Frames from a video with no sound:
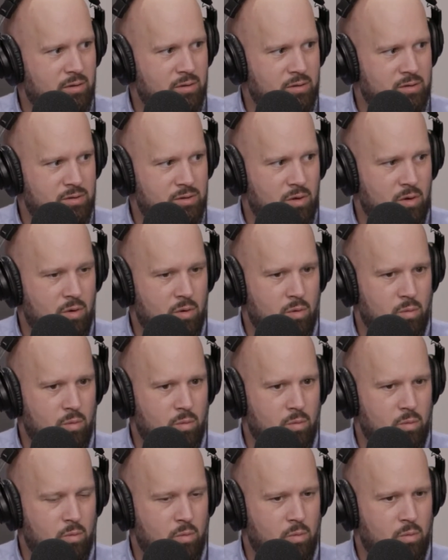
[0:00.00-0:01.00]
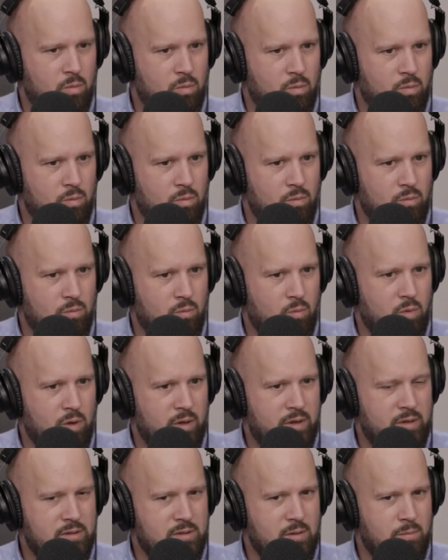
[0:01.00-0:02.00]
So
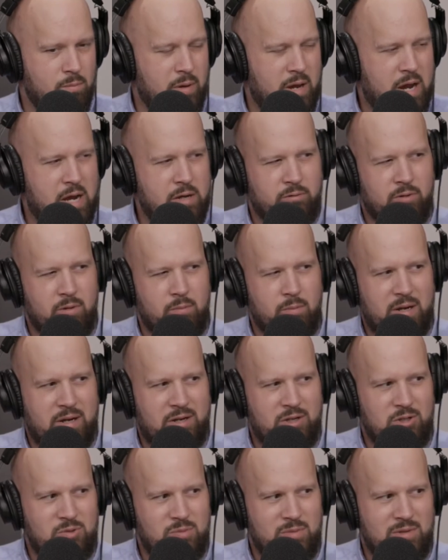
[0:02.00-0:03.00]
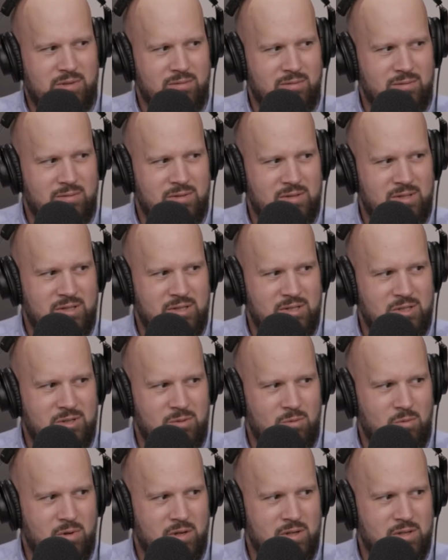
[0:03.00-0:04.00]
what is a battery management
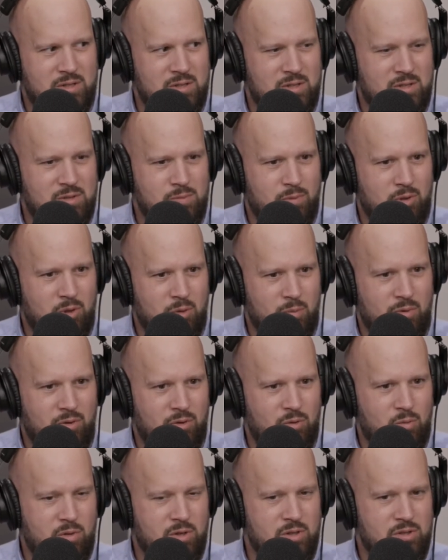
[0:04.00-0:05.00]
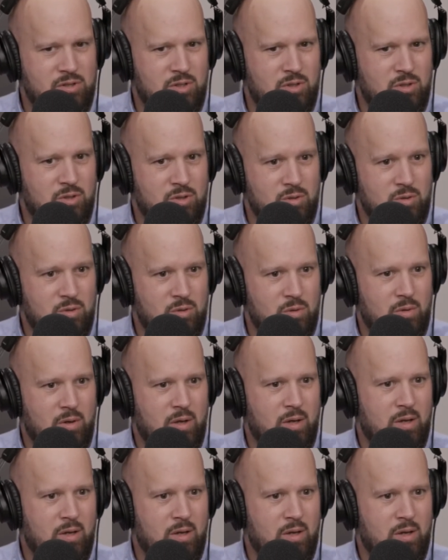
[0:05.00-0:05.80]
system? What is its purpose? What does it do?